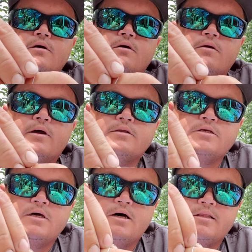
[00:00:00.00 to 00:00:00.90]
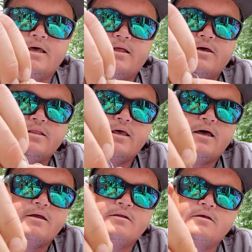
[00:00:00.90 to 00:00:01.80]
Alright, so you got that like
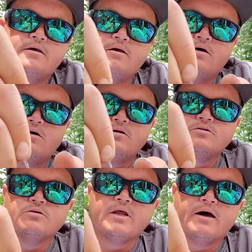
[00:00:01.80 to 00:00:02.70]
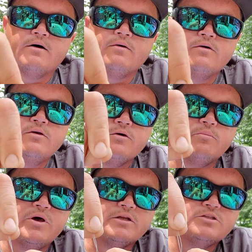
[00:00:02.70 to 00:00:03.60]
that. So now you're
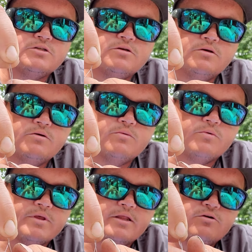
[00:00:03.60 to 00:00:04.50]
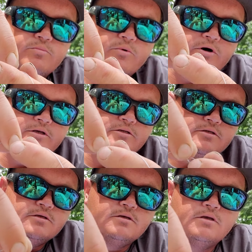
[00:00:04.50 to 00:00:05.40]
pinched where that loop was.
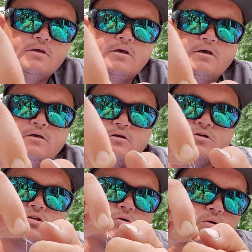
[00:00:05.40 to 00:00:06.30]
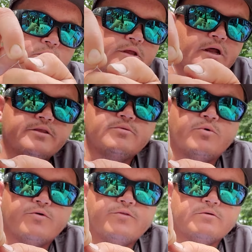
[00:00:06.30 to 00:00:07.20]
You're still holding on to
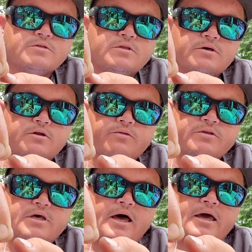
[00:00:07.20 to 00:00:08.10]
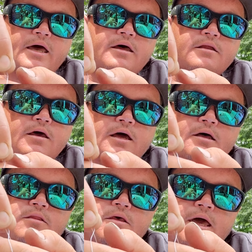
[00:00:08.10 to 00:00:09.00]
both those, the tag end
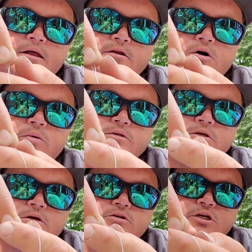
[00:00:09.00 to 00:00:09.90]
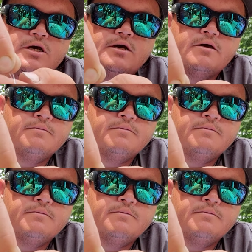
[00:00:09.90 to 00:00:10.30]
and the end going to your jig.